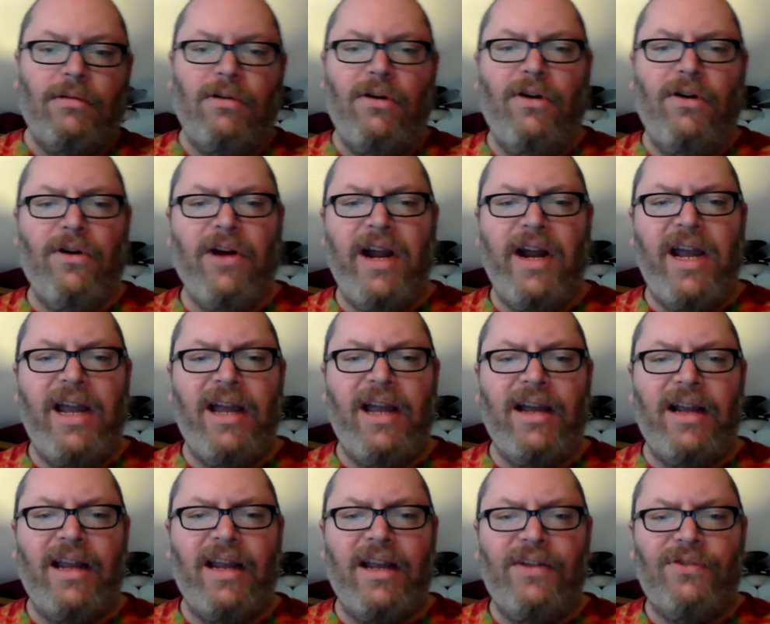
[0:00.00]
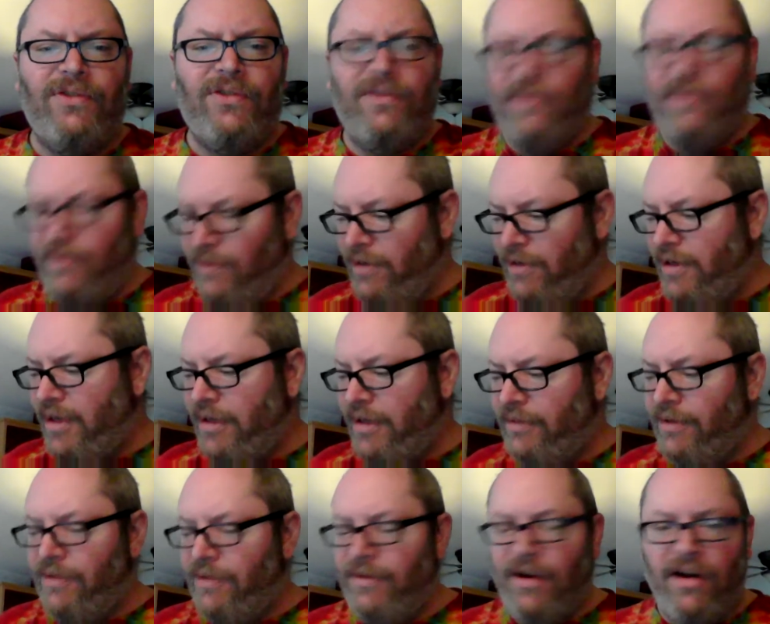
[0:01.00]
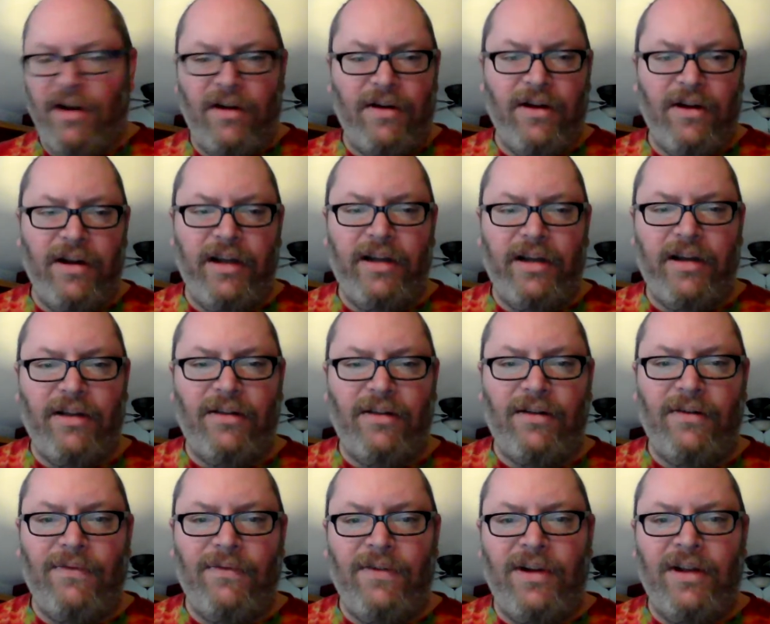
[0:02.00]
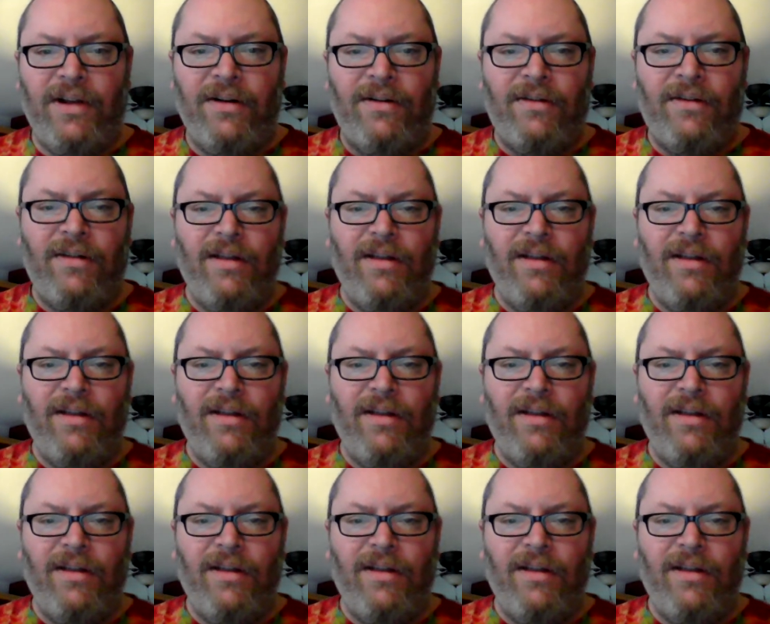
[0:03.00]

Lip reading: Gray, I guess. Dark gray colored vinyl.